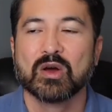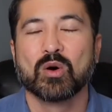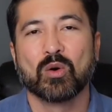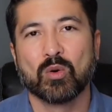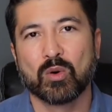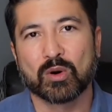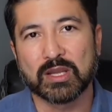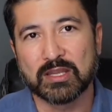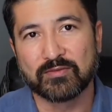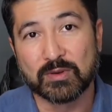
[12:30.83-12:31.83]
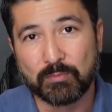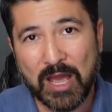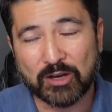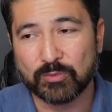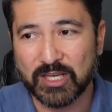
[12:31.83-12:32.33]
Or even
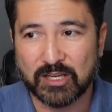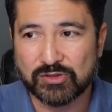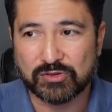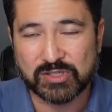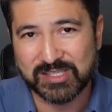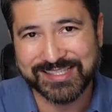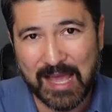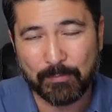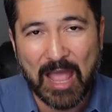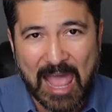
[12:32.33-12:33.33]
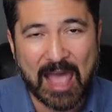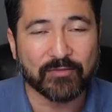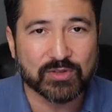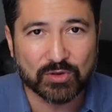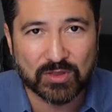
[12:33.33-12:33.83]
better, because your step
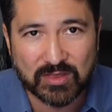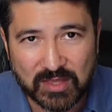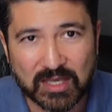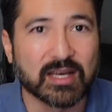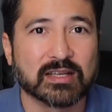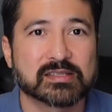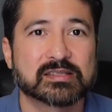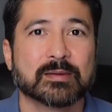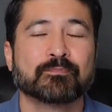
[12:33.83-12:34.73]
after this